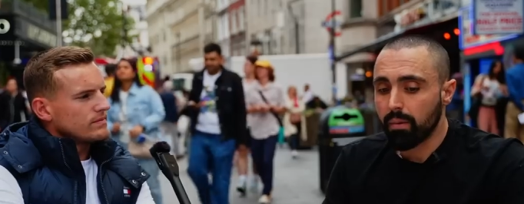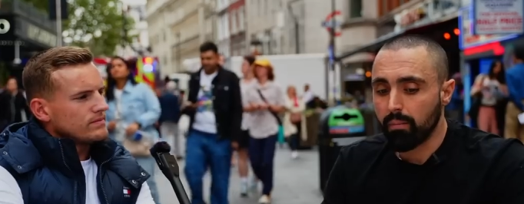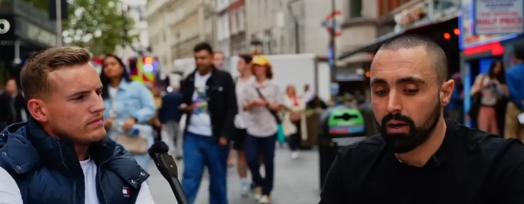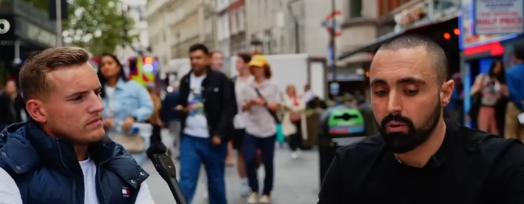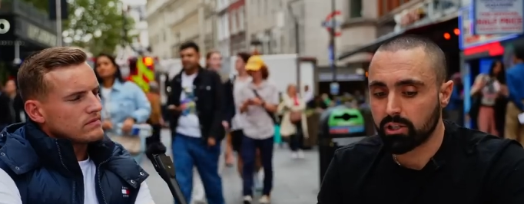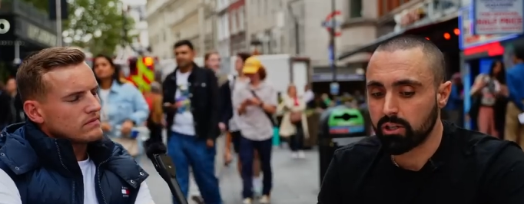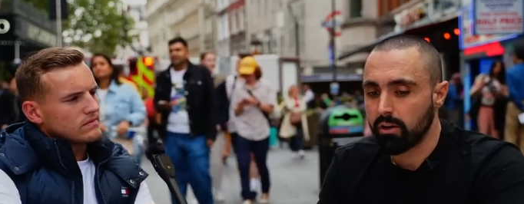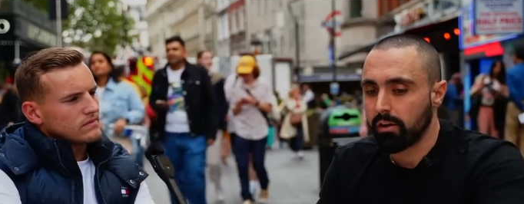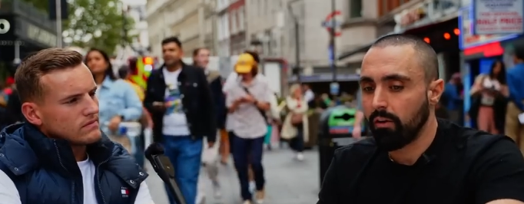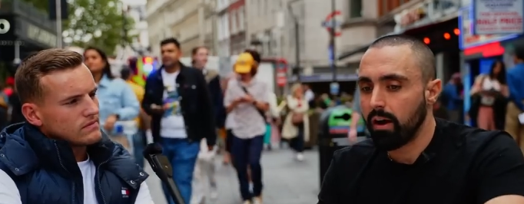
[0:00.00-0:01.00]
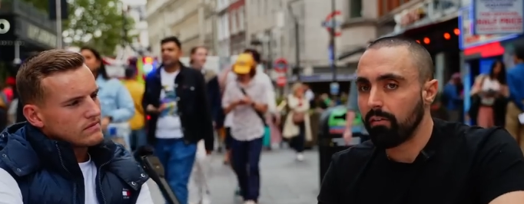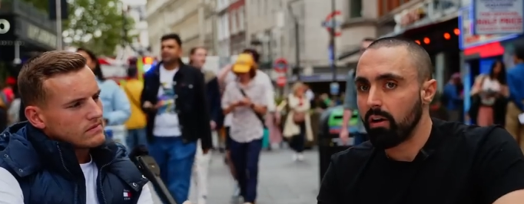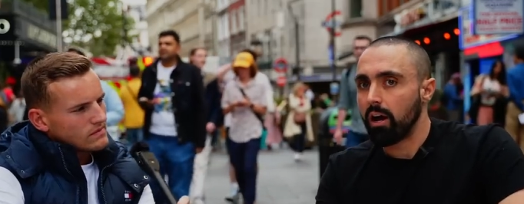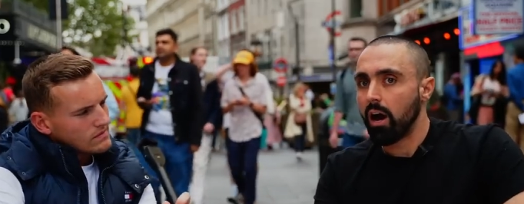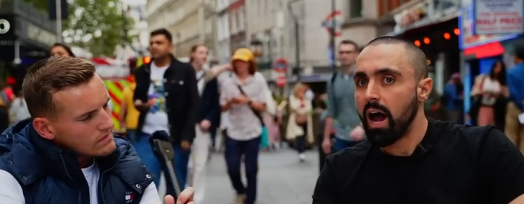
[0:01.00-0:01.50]
Speaker 1: But my question here, if I
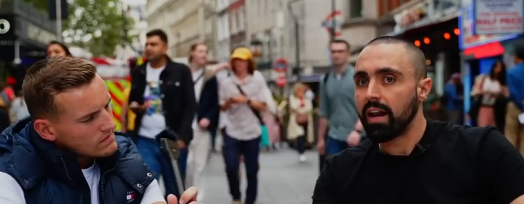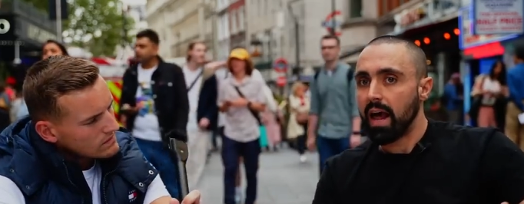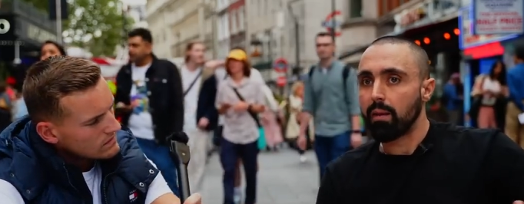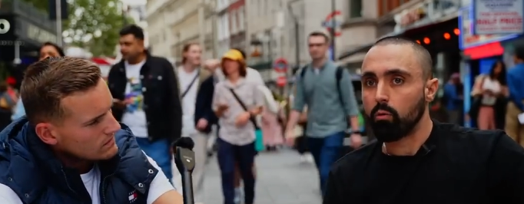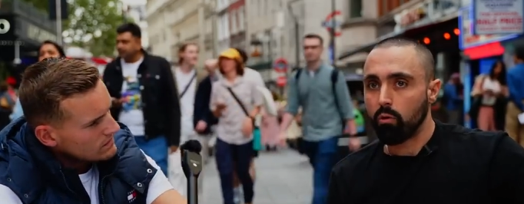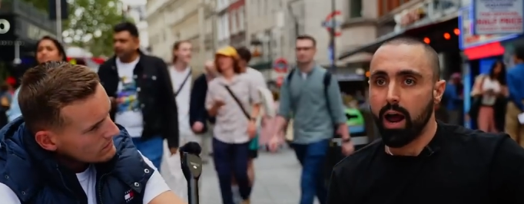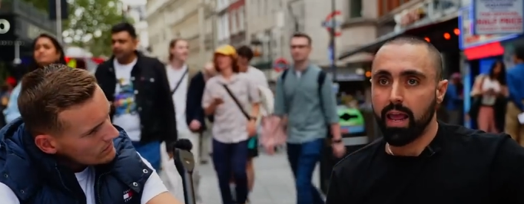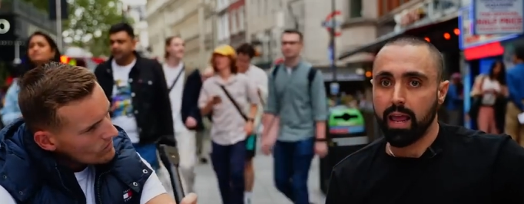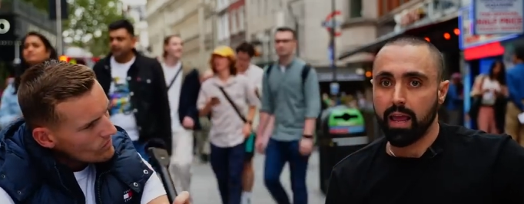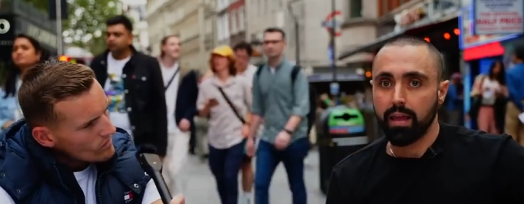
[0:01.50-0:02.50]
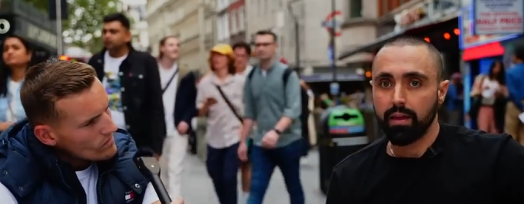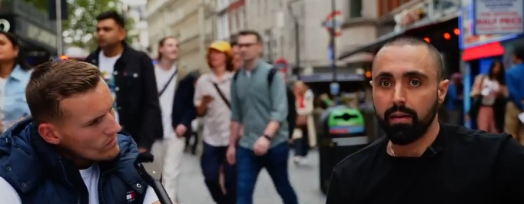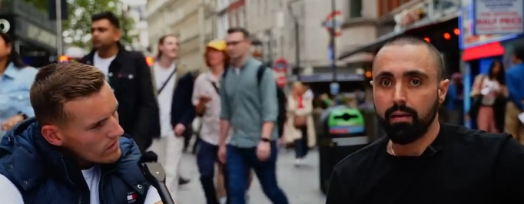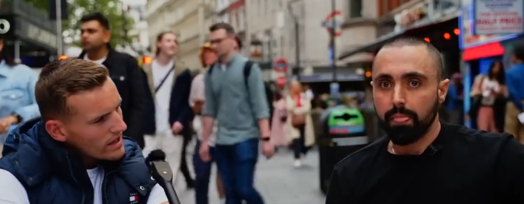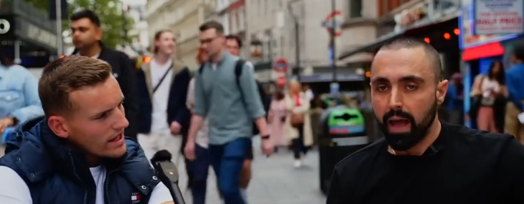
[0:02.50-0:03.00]
like I had an animal right here
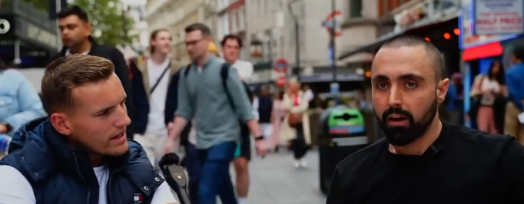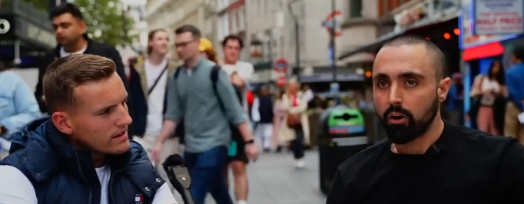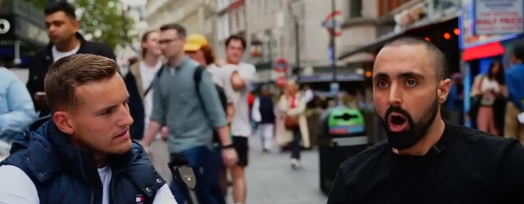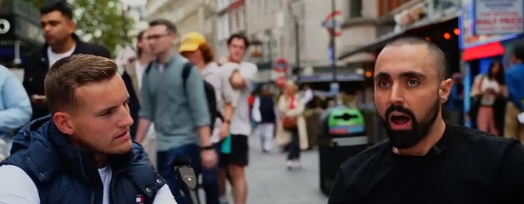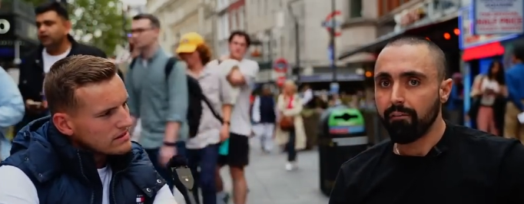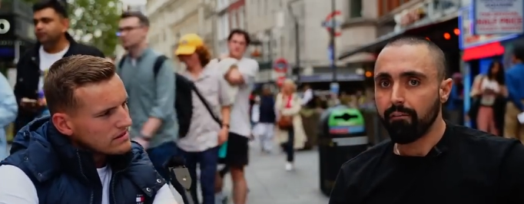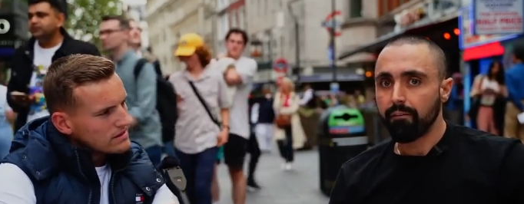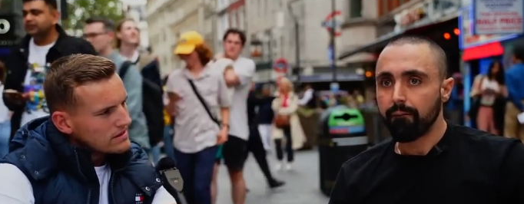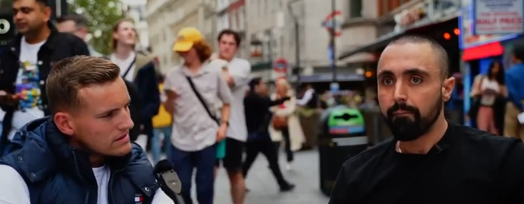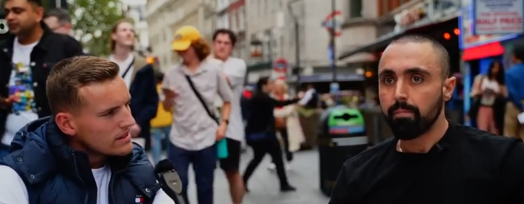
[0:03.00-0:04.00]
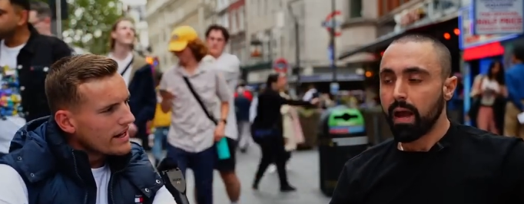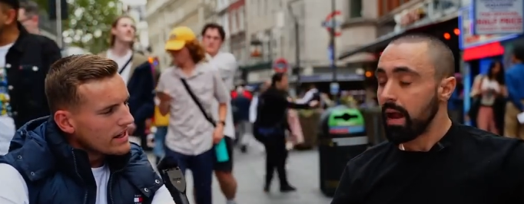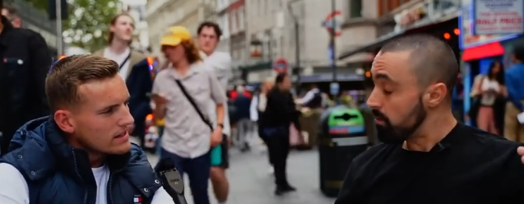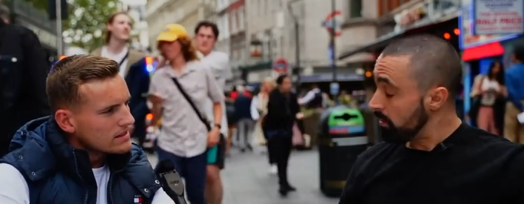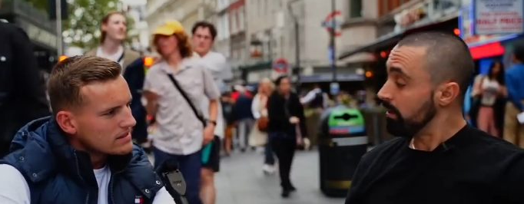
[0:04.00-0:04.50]
yeah. and a knife, yeah.
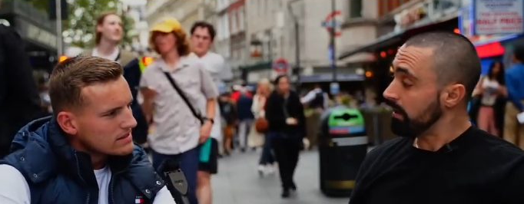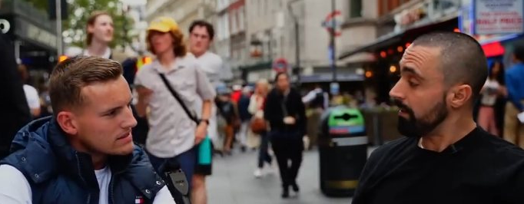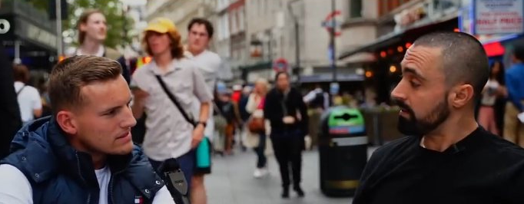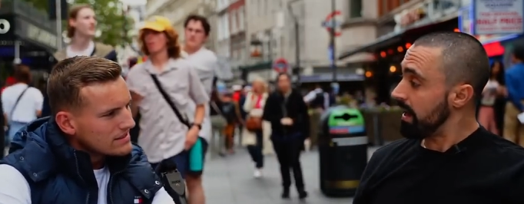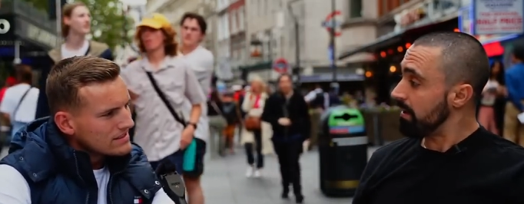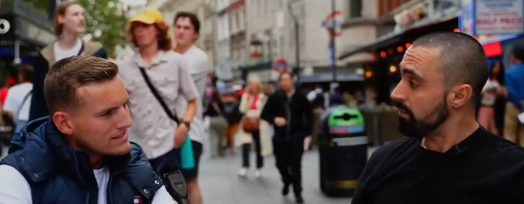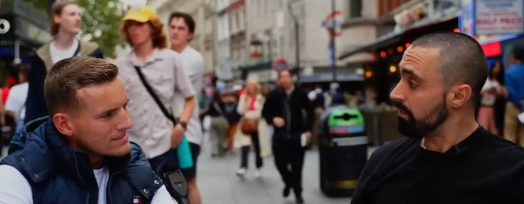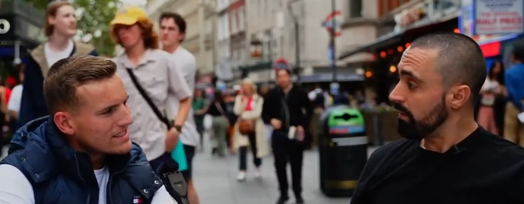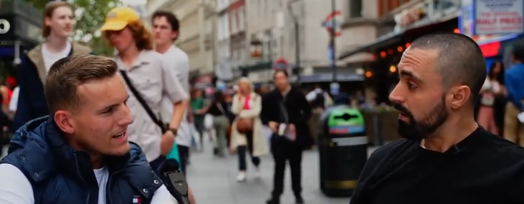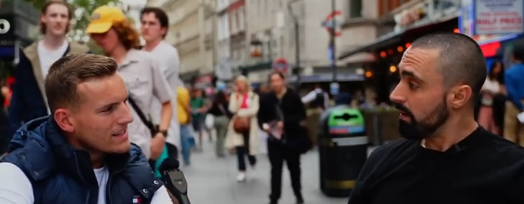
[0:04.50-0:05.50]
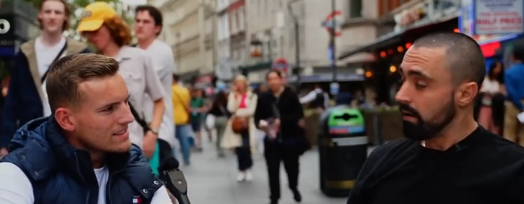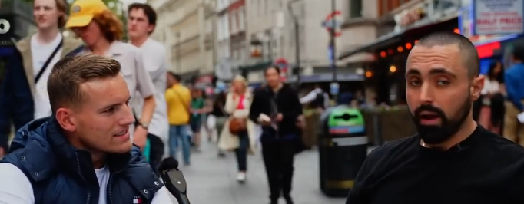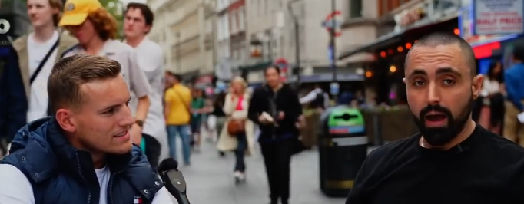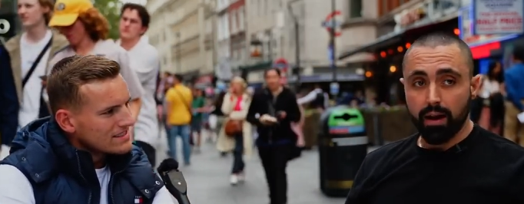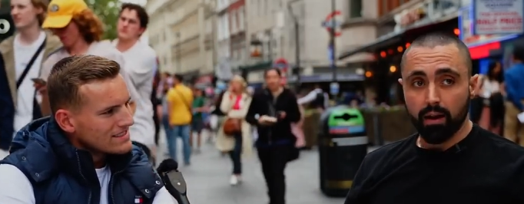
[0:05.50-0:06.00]
and you were looking at this animal, yeah,
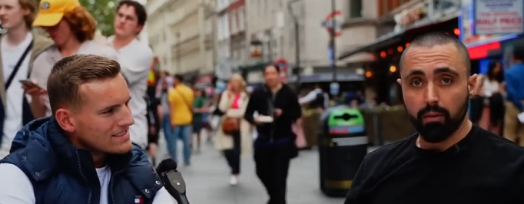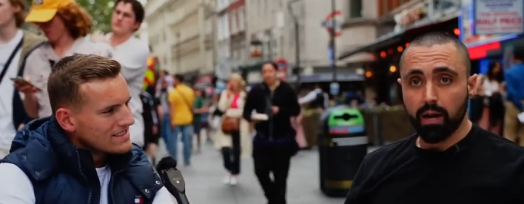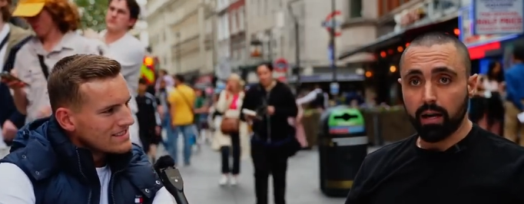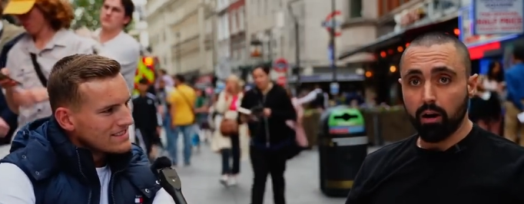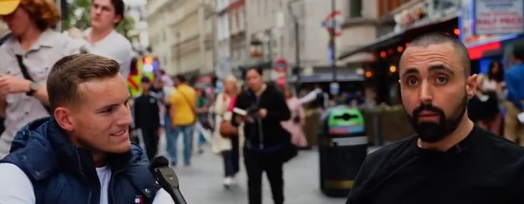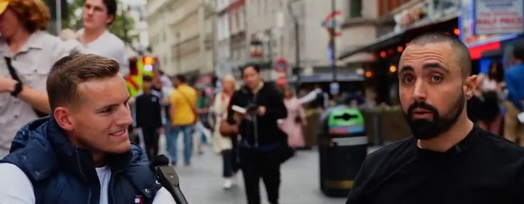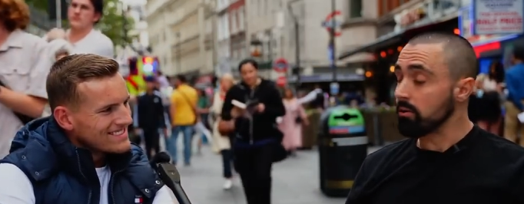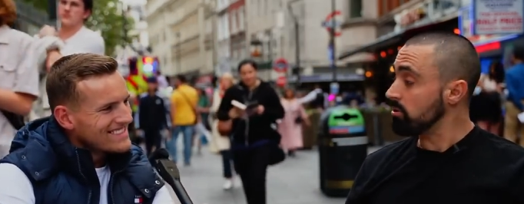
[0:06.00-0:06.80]
and I'm like I'm going